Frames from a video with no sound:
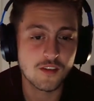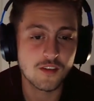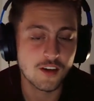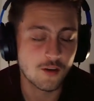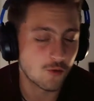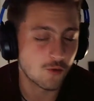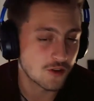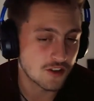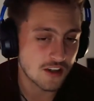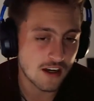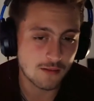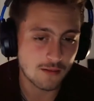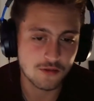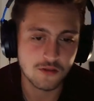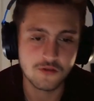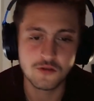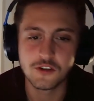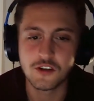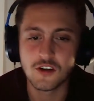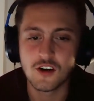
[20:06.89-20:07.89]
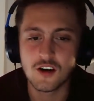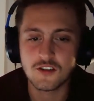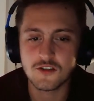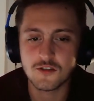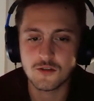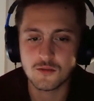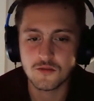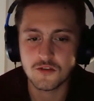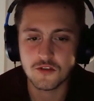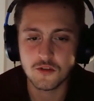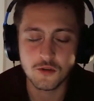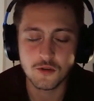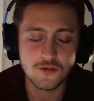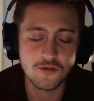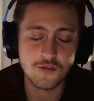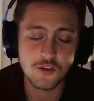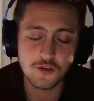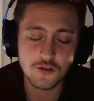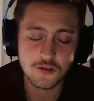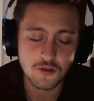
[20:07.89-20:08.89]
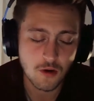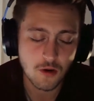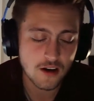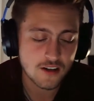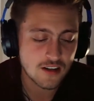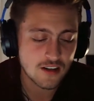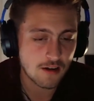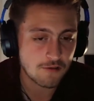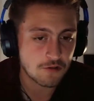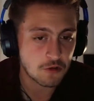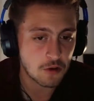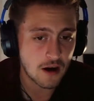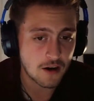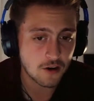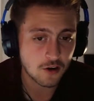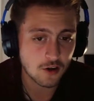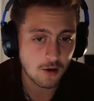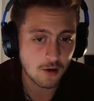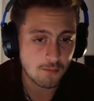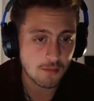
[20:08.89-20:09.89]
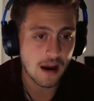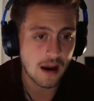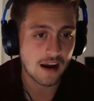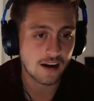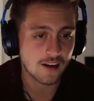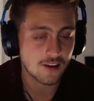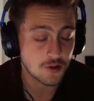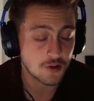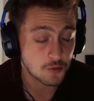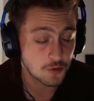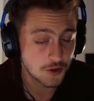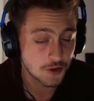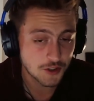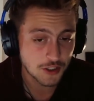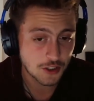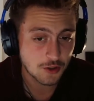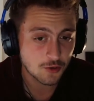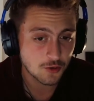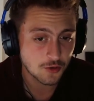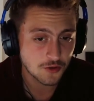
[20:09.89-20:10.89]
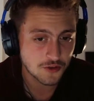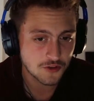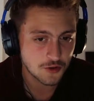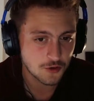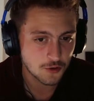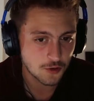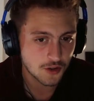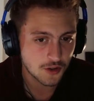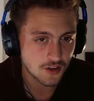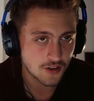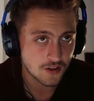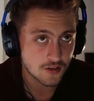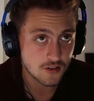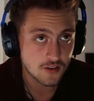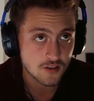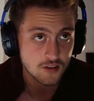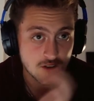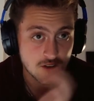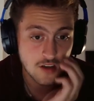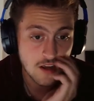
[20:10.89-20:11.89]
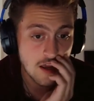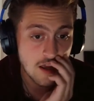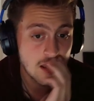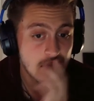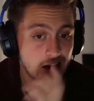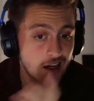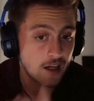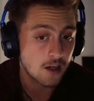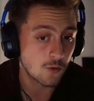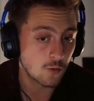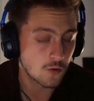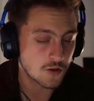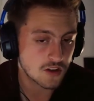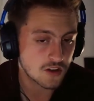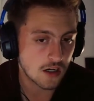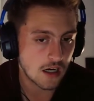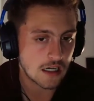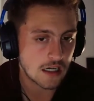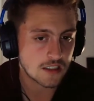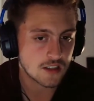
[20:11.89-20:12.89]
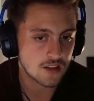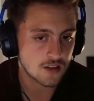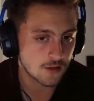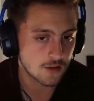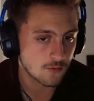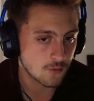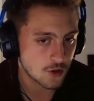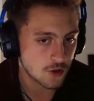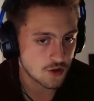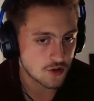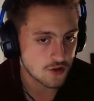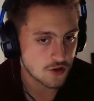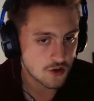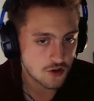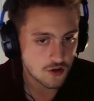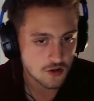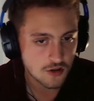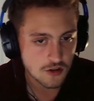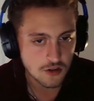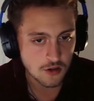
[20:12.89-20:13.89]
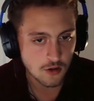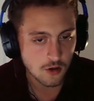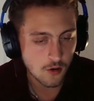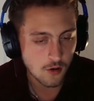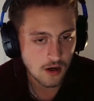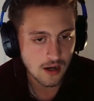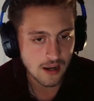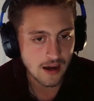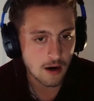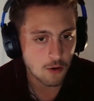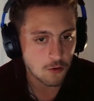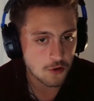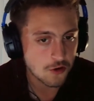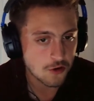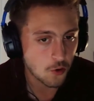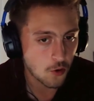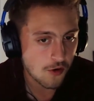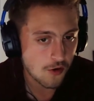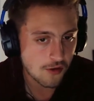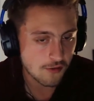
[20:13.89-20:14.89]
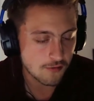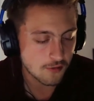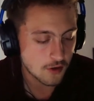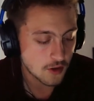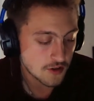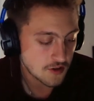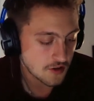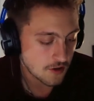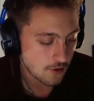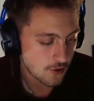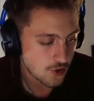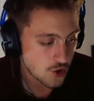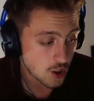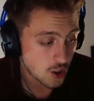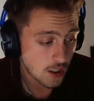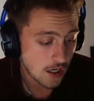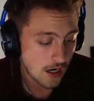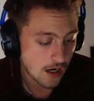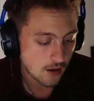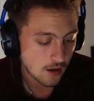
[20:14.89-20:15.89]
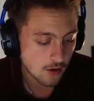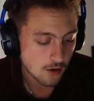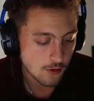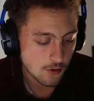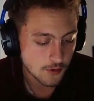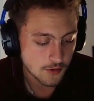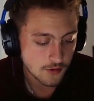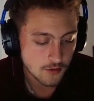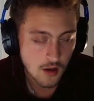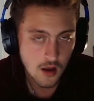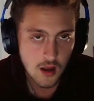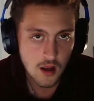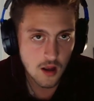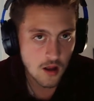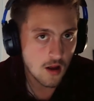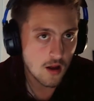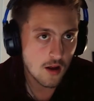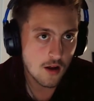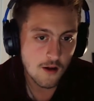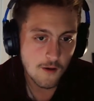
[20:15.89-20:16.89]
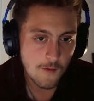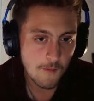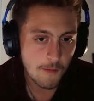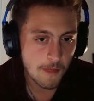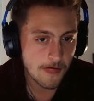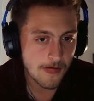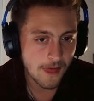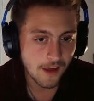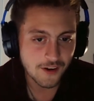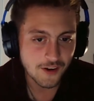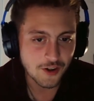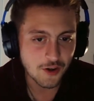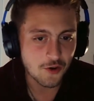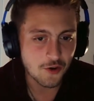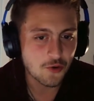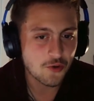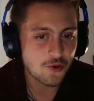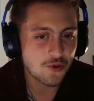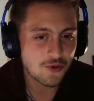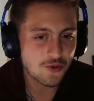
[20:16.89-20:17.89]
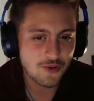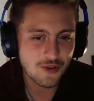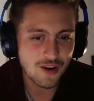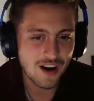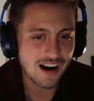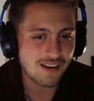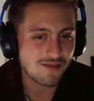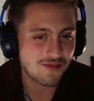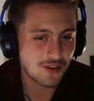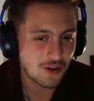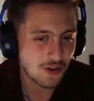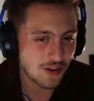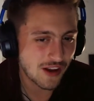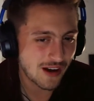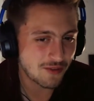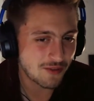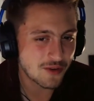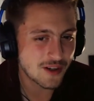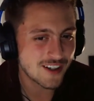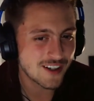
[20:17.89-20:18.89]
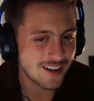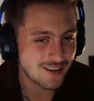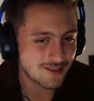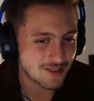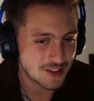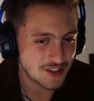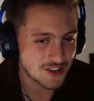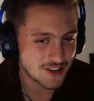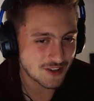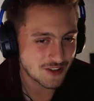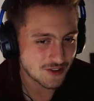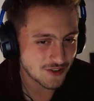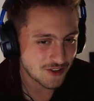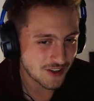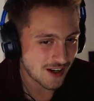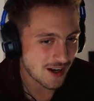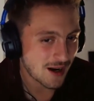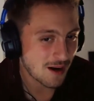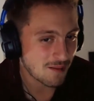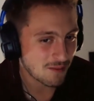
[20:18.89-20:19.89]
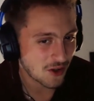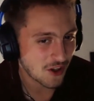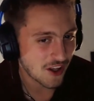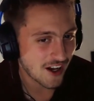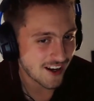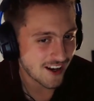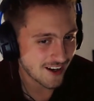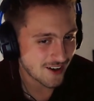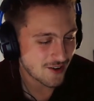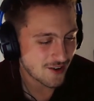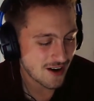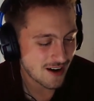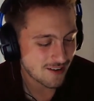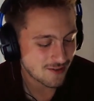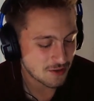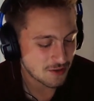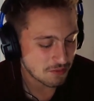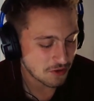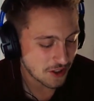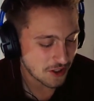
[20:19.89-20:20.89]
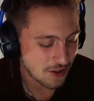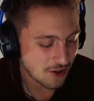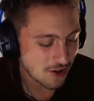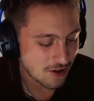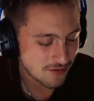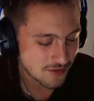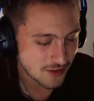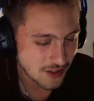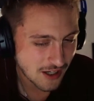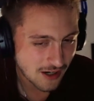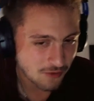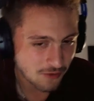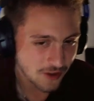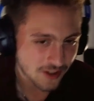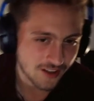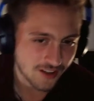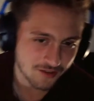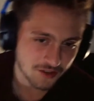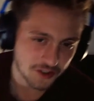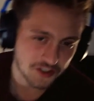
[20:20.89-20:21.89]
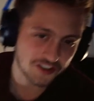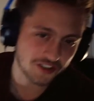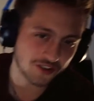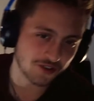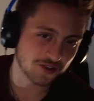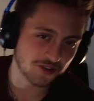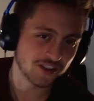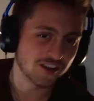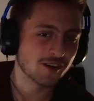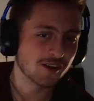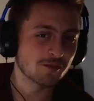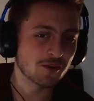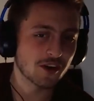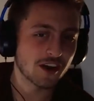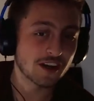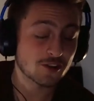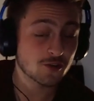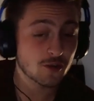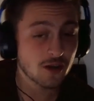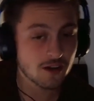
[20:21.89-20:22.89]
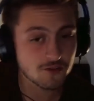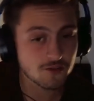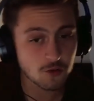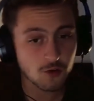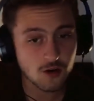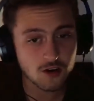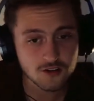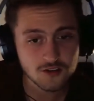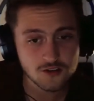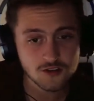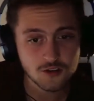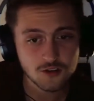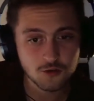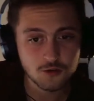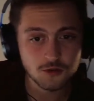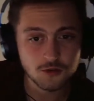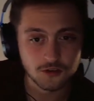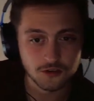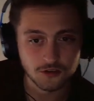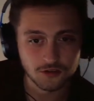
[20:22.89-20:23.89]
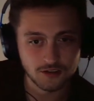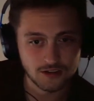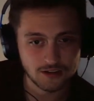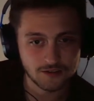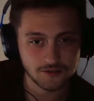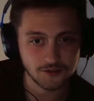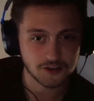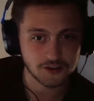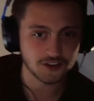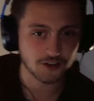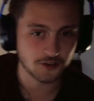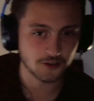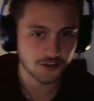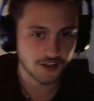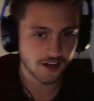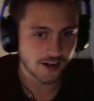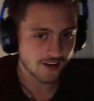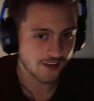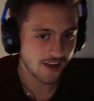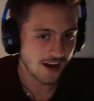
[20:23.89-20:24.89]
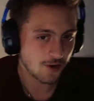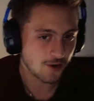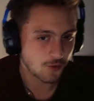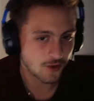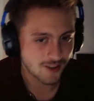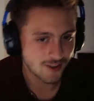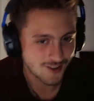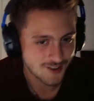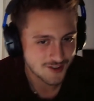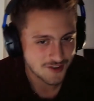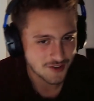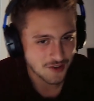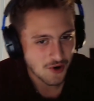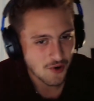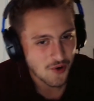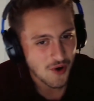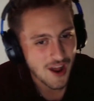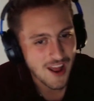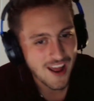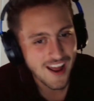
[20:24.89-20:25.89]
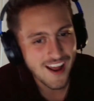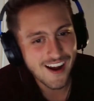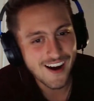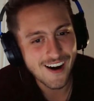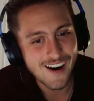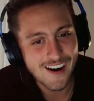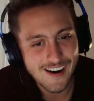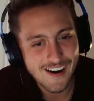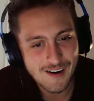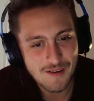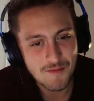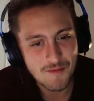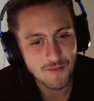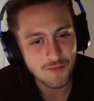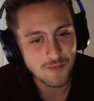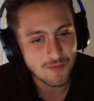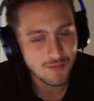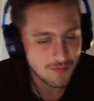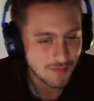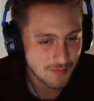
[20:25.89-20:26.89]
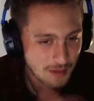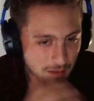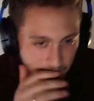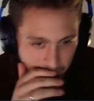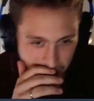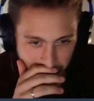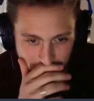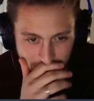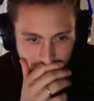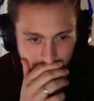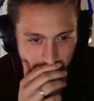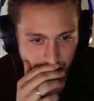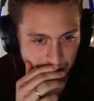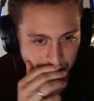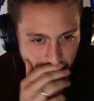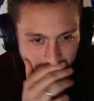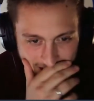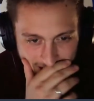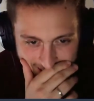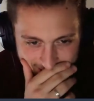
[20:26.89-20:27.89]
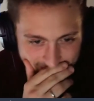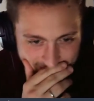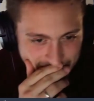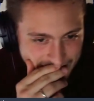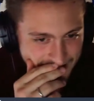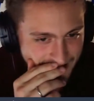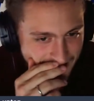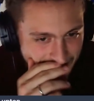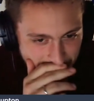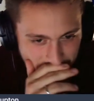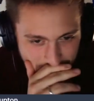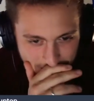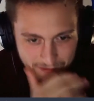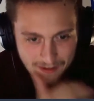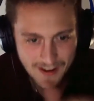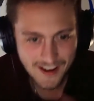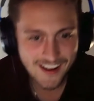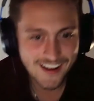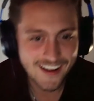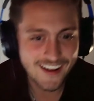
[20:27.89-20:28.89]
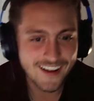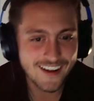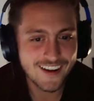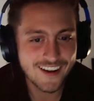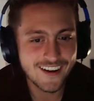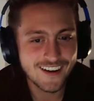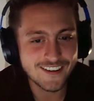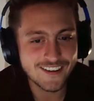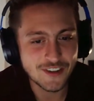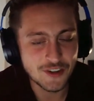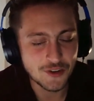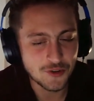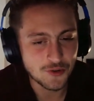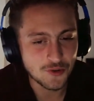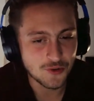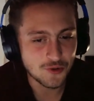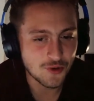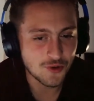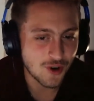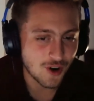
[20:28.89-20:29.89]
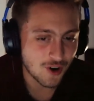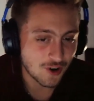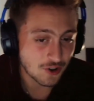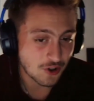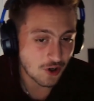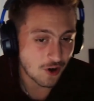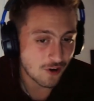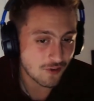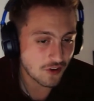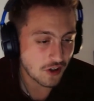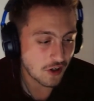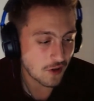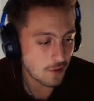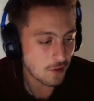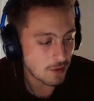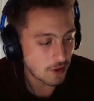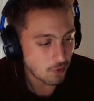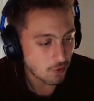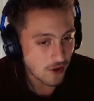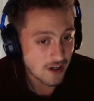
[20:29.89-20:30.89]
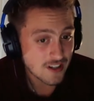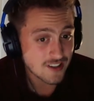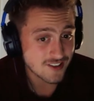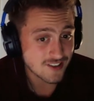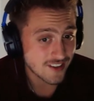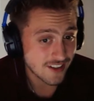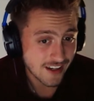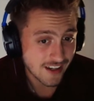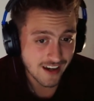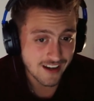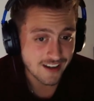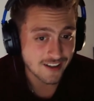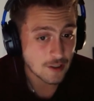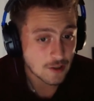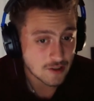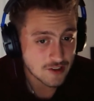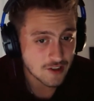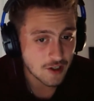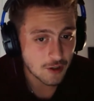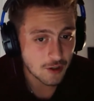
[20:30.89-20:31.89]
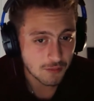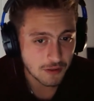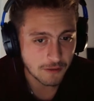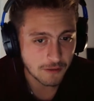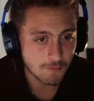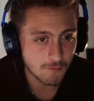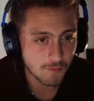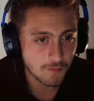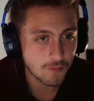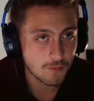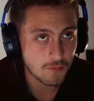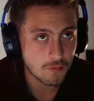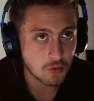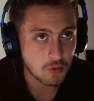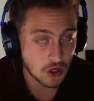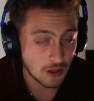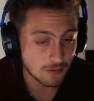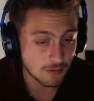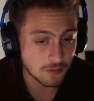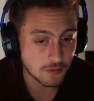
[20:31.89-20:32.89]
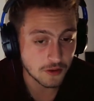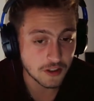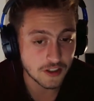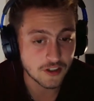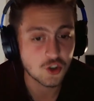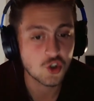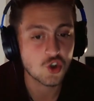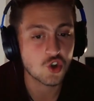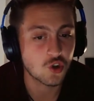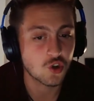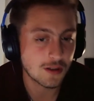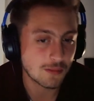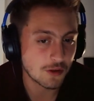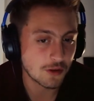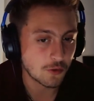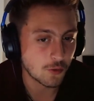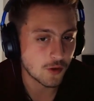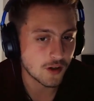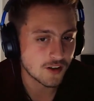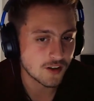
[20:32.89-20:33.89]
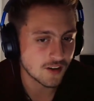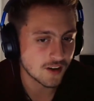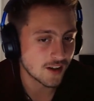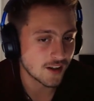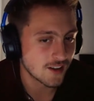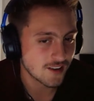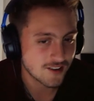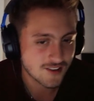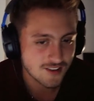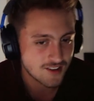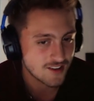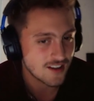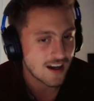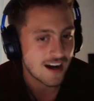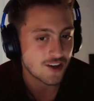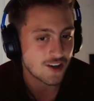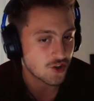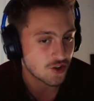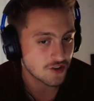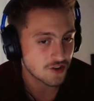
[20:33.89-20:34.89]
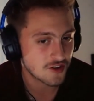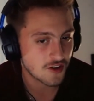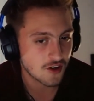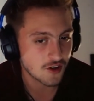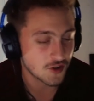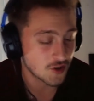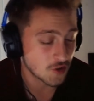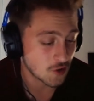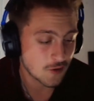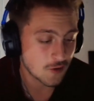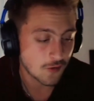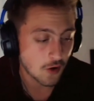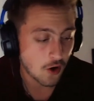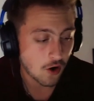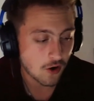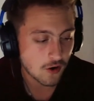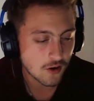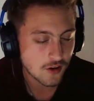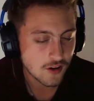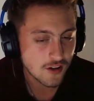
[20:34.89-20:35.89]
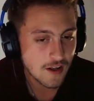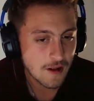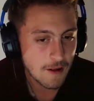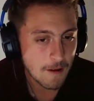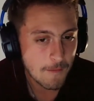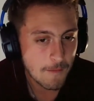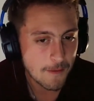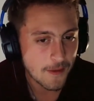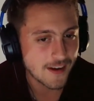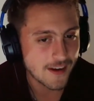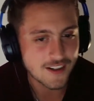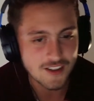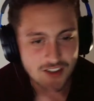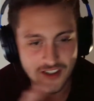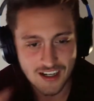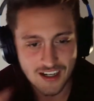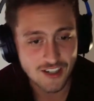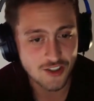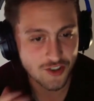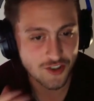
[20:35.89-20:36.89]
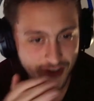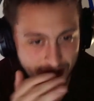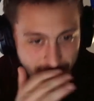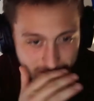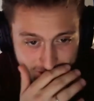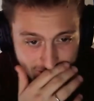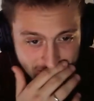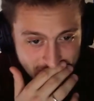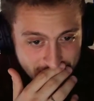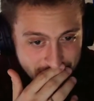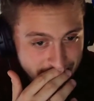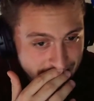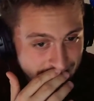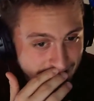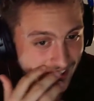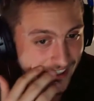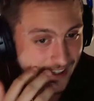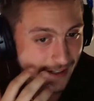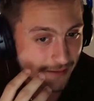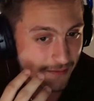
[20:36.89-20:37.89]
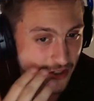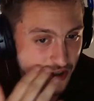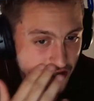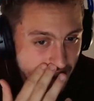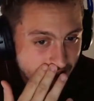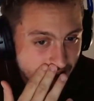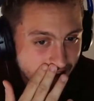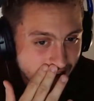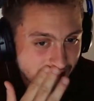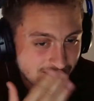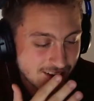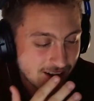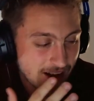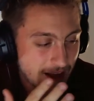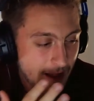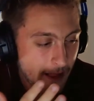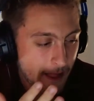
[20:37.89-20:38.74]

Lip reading: It was absolutely awesome. So it feels great to have the Ryder Cup back. It's really cool too because it's in Wisconsin, which is just an hour north of us here in Chicago, and you know, I feel that wind every single day. I'm glad I don't have to play golf in that wind every single day, but I do have to walk to school every single day in that wind. So um, maybe keep that in mind next time you are golfing in the Midwest. Like, hey, it's going to be probably extremely windy. And it's not just because it's fall and it's not just because it's in Lake Michigan.